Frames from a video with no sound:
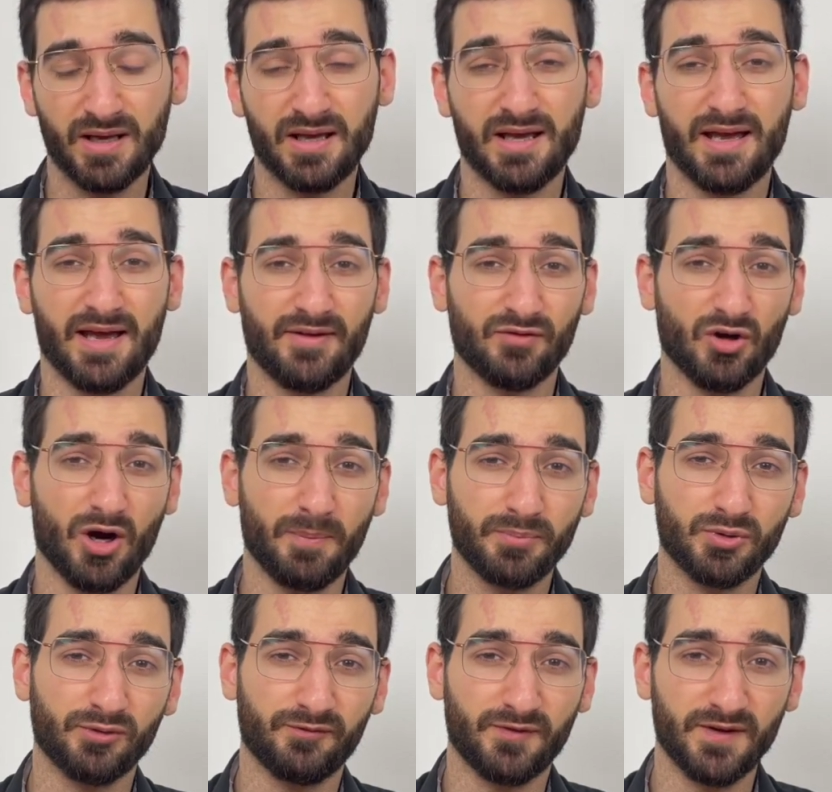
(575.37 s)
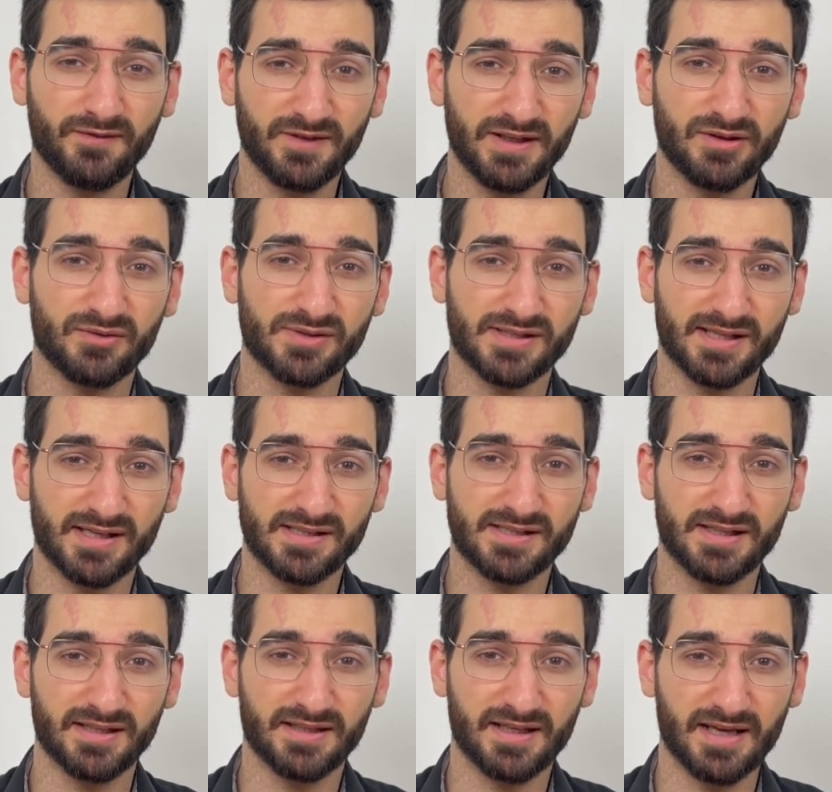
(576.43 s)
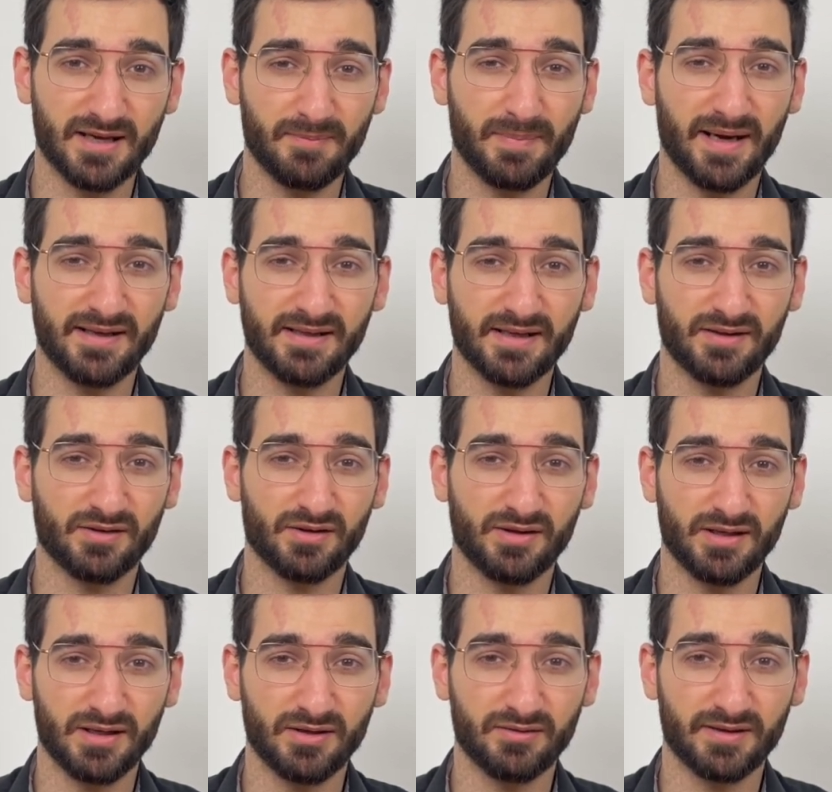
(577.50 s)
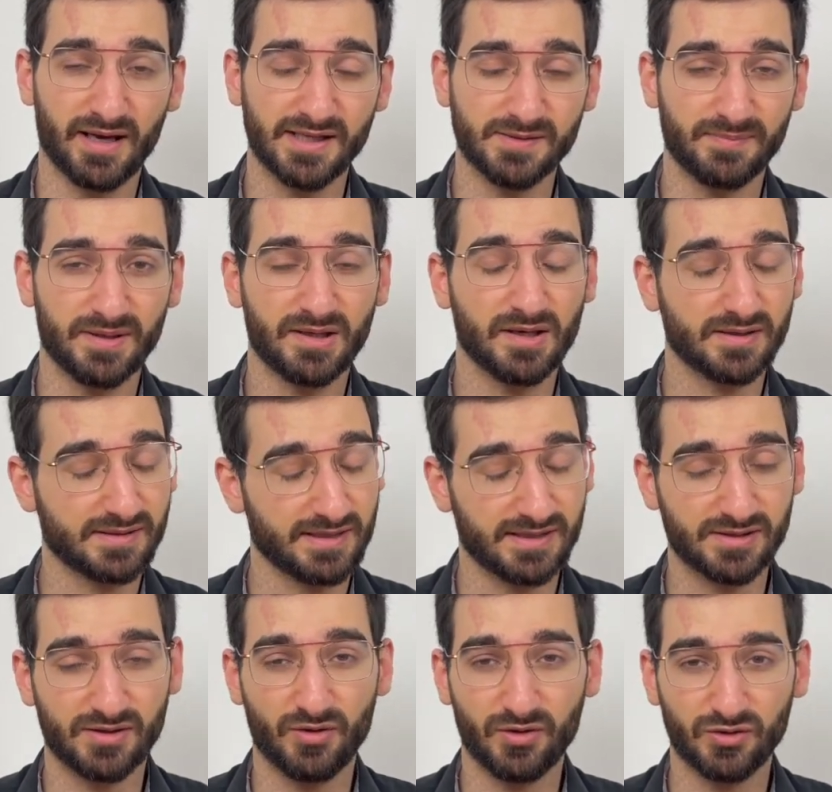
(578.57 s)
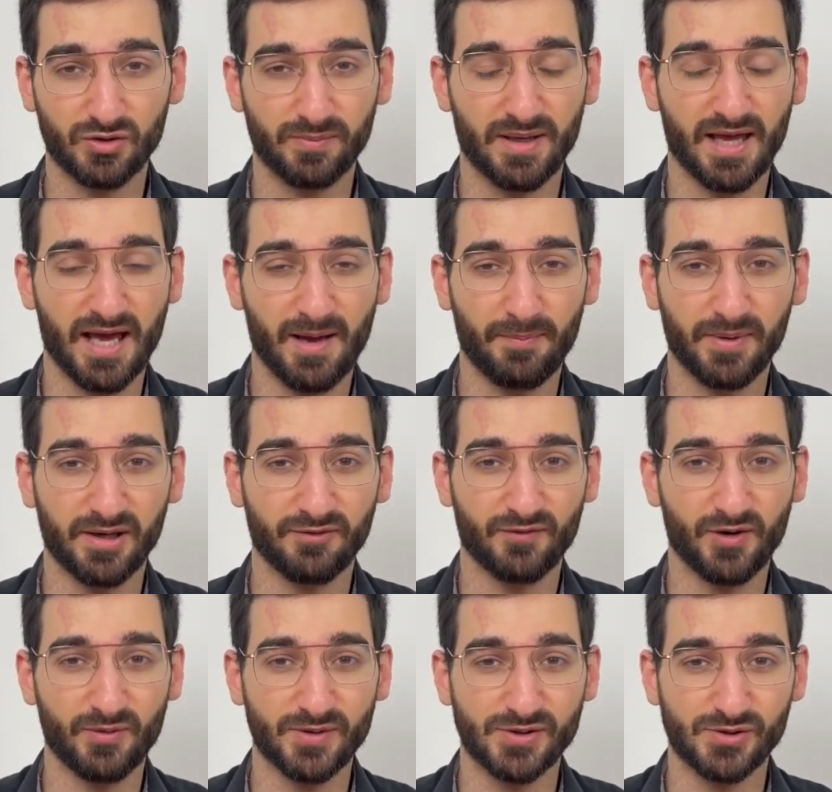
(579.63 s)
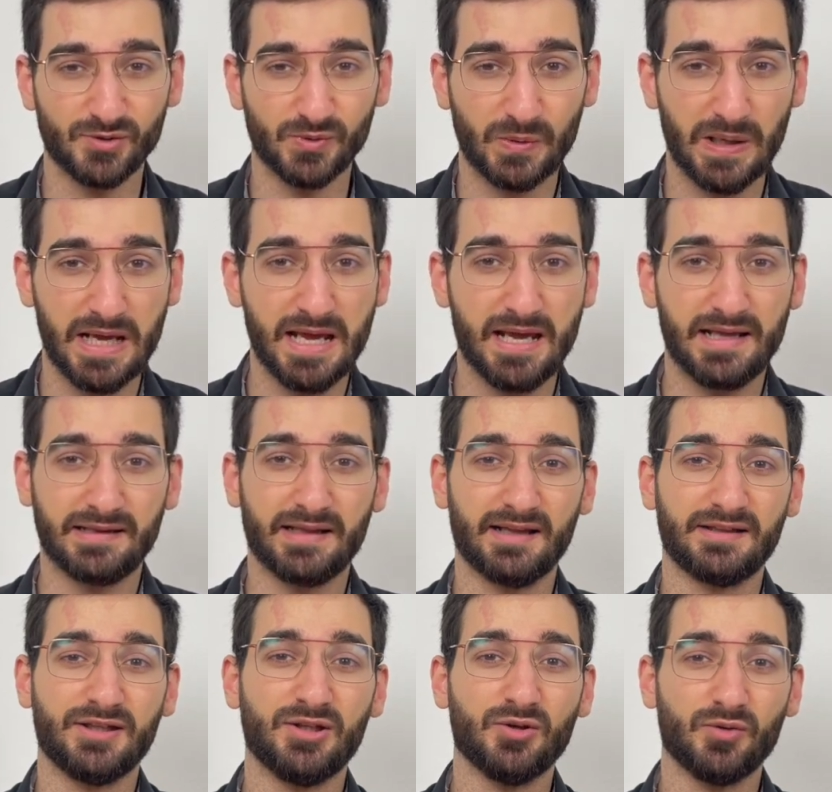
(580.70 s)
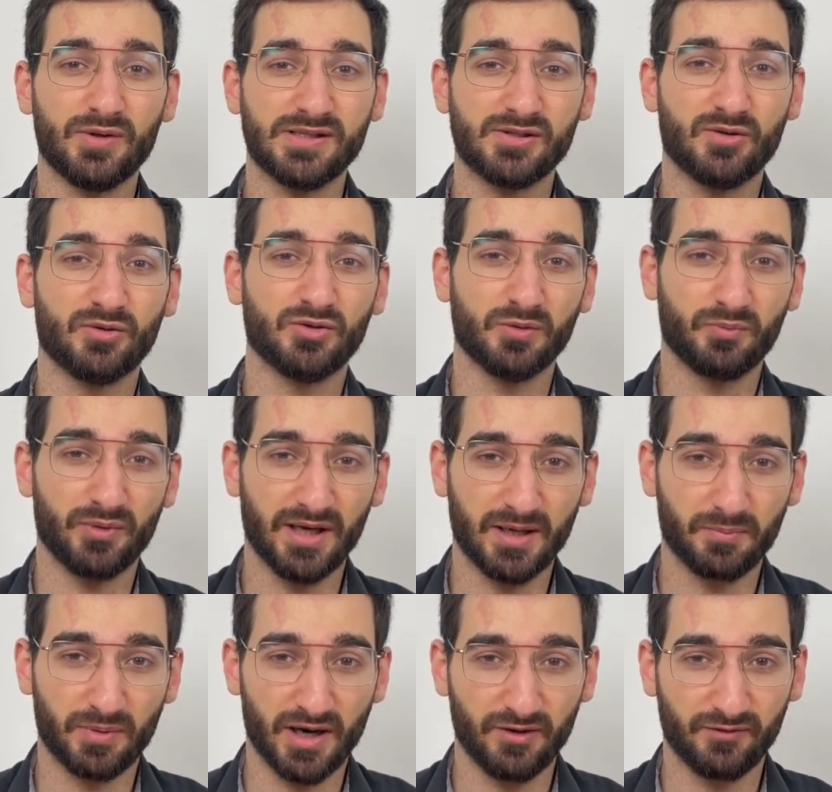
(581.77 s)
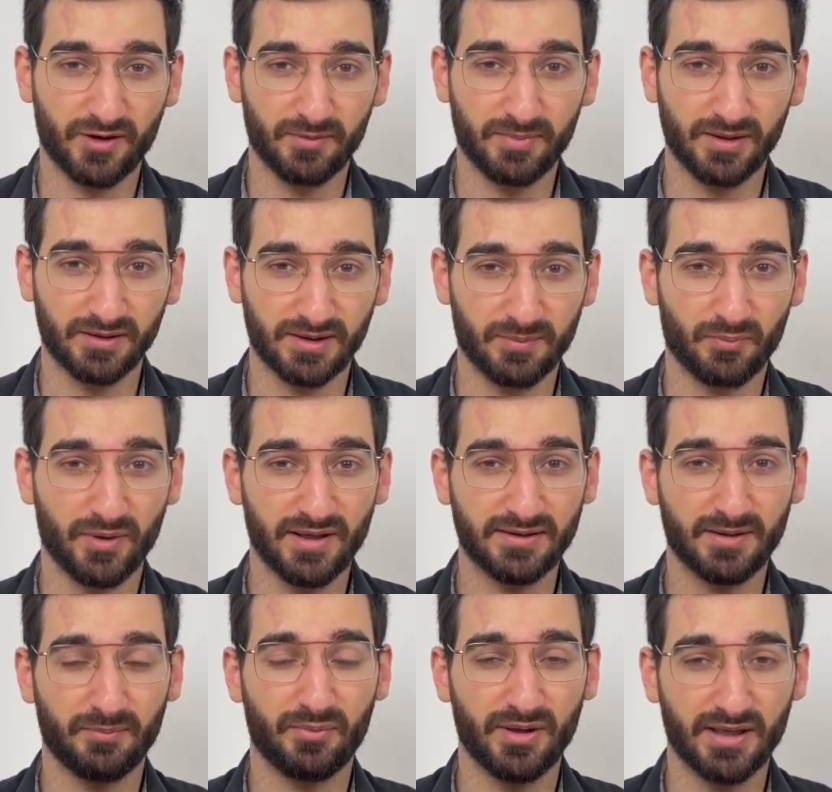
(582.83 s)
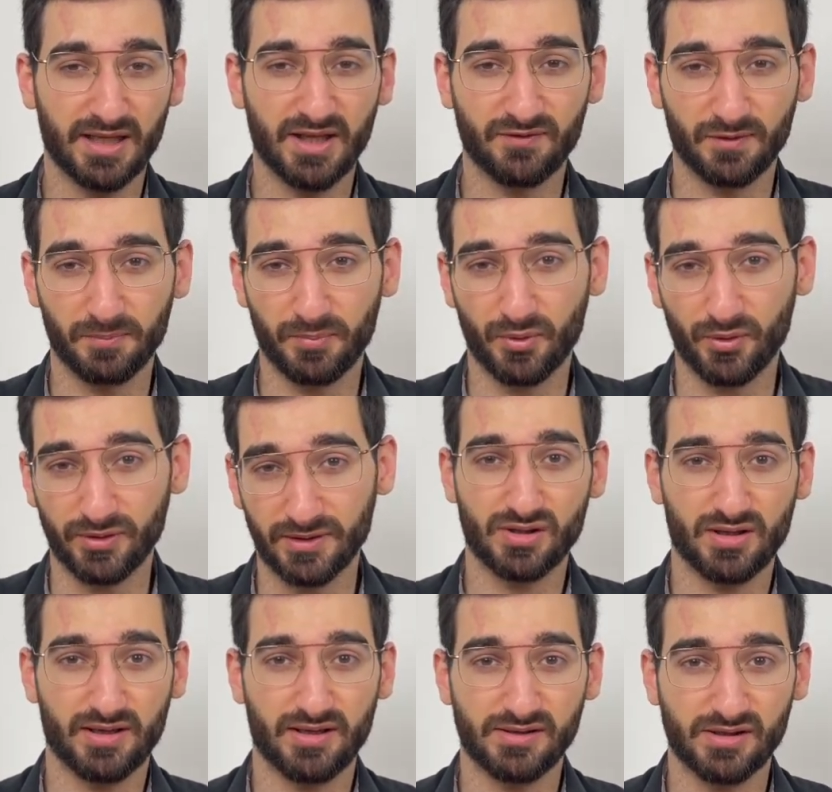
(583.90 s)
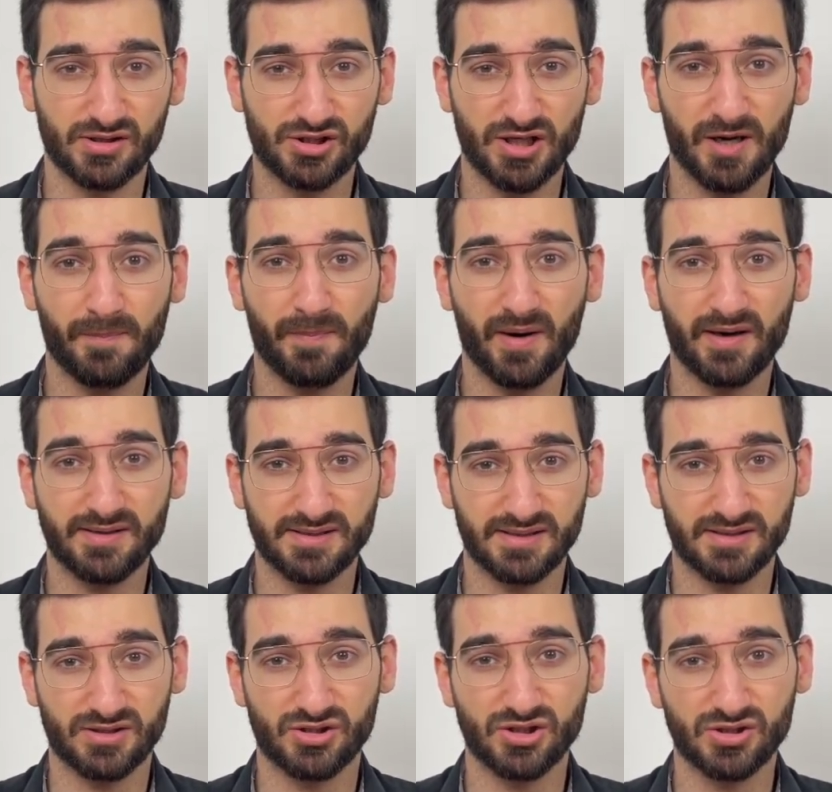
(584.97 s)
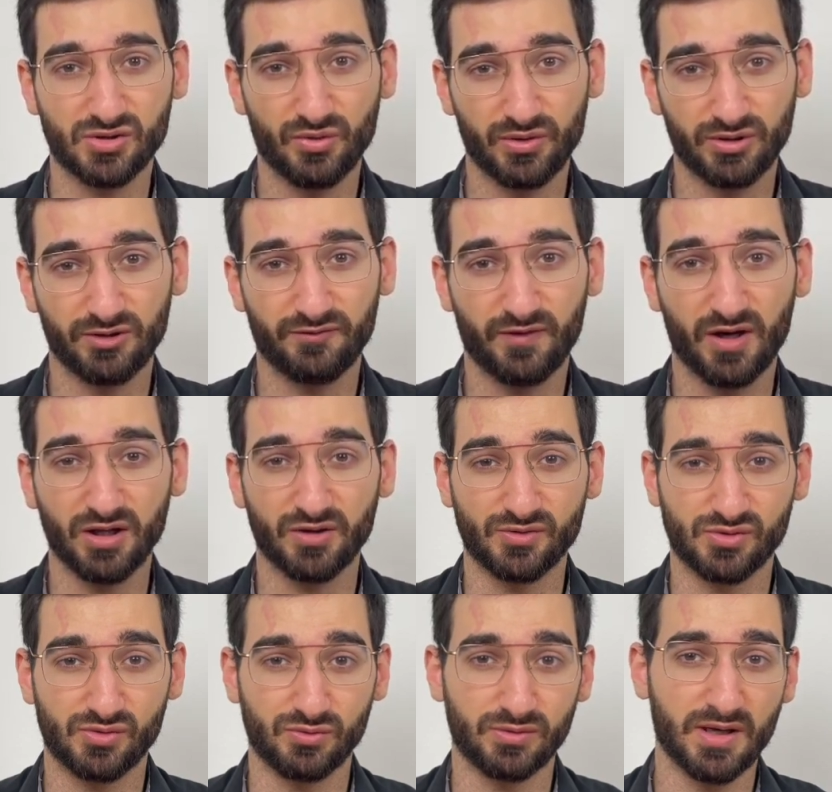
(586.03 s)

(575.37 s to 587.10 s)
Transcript: and up to 15 to 16K by the end of the year, guys, because it's going to be happening very soon that NIO is going to break profitability, break the break-even point, and the share price is just going to follow suit.